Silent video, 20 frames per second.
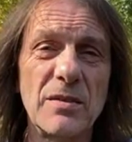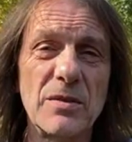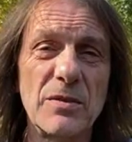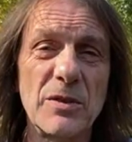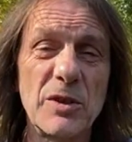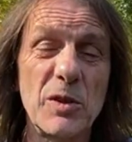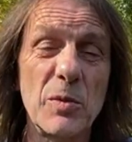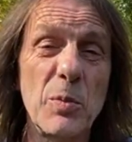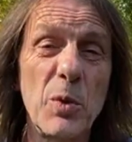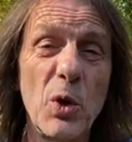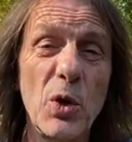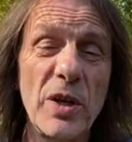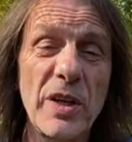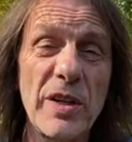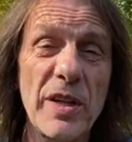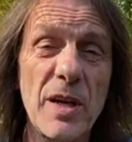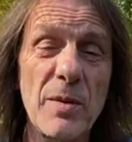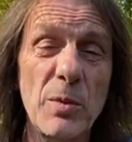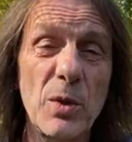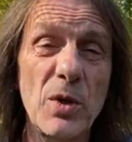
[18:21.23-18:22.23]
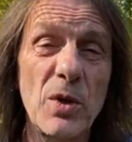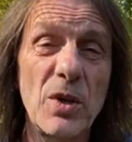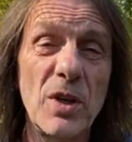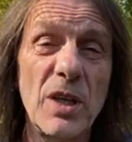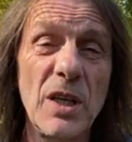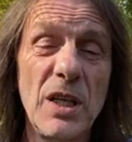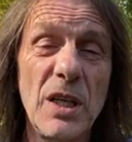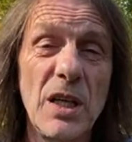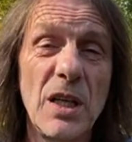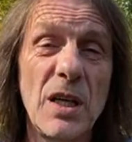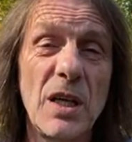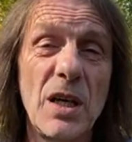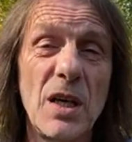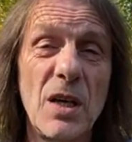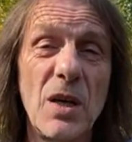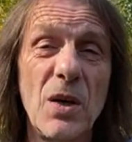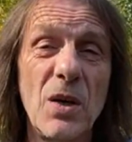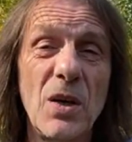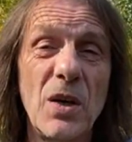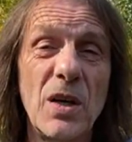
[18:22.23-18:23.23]
supported them, or
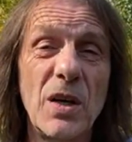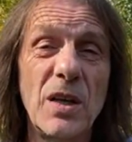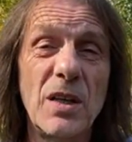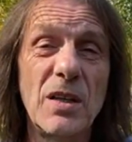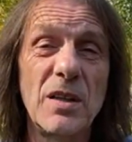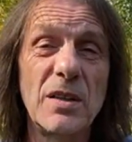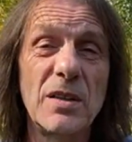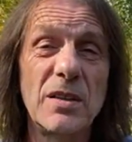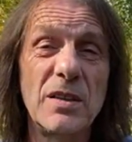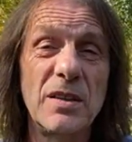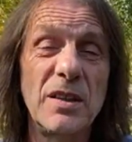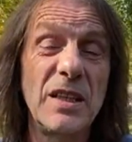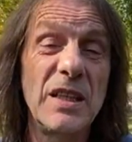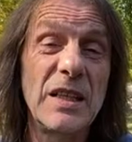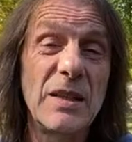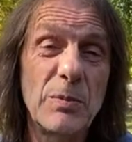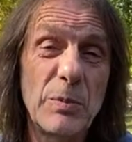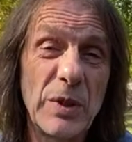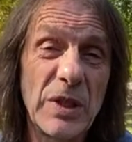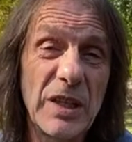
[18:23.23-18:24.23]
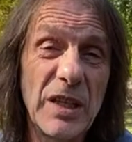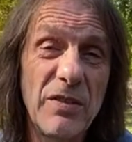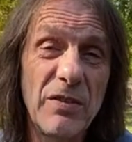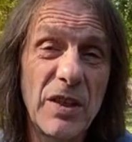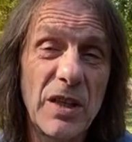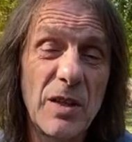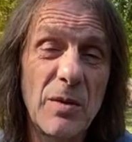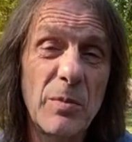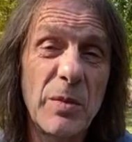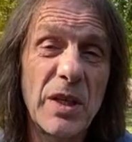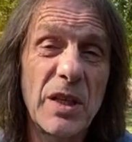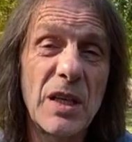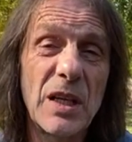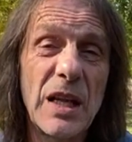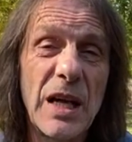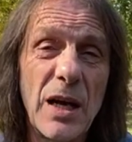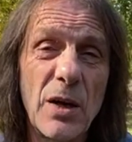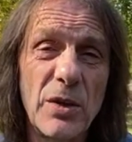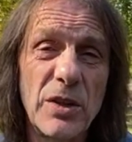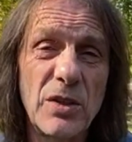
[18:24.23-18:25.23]
didn't believe in them but
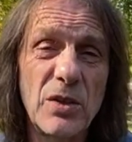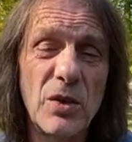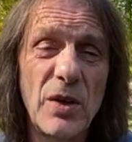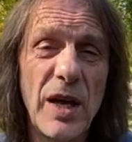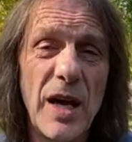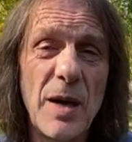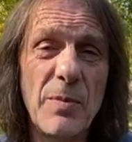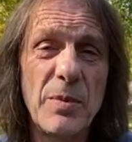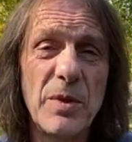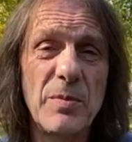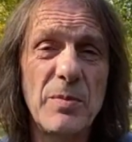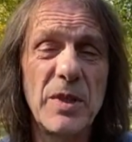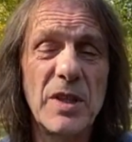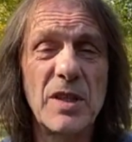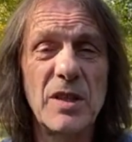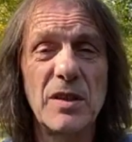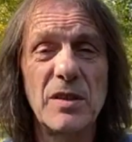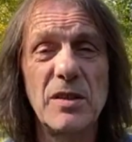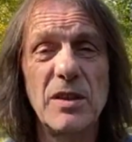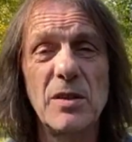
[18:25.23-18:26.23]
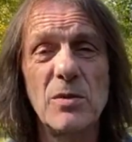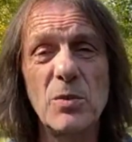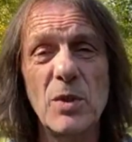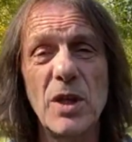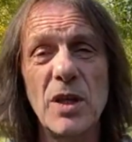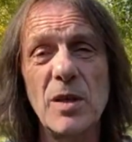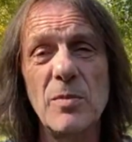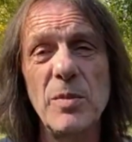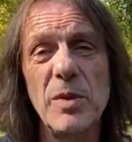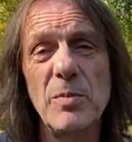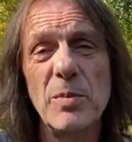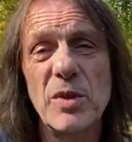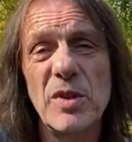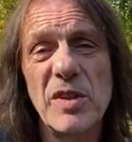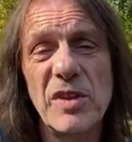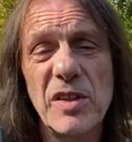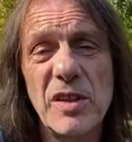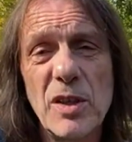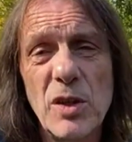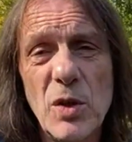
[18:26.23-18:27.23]
allow it to happen because they didn't want to be
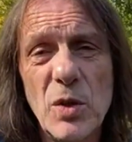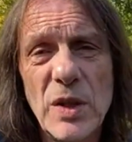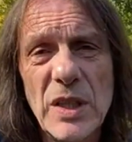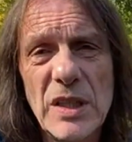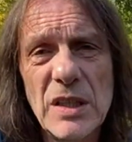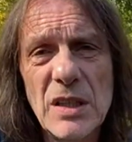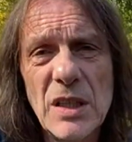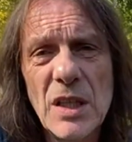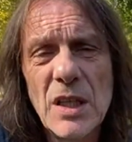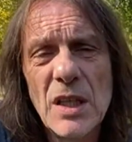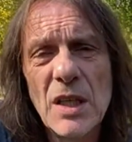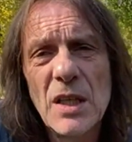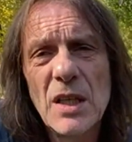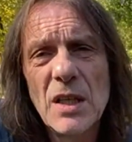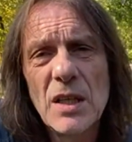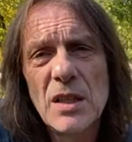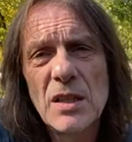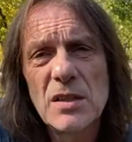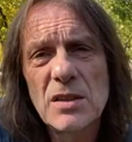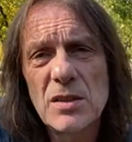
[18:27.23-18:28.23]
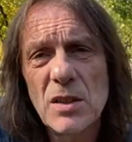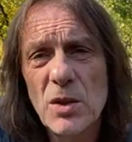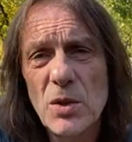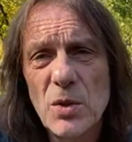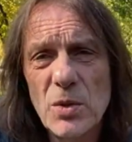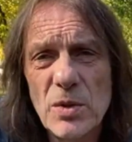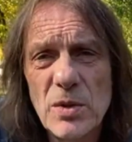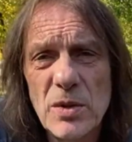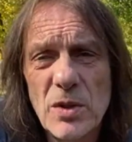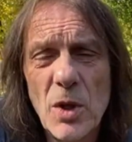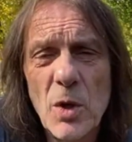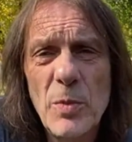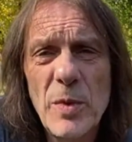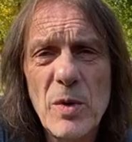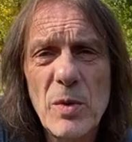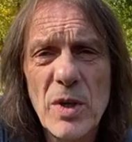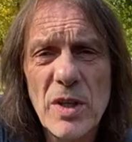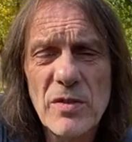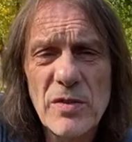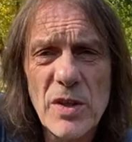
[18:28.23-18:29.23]
persecuted. So don't be
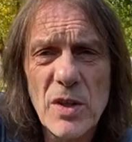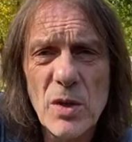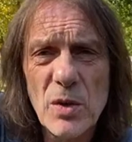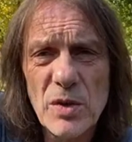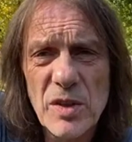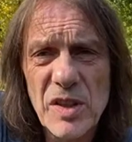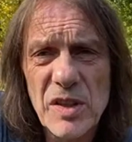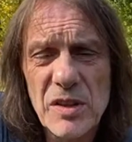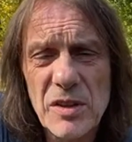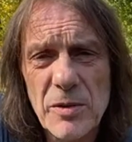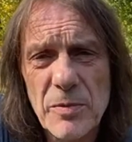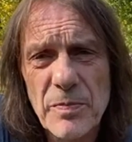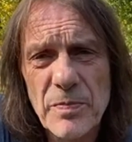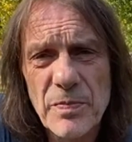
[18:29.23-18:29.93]
one of those.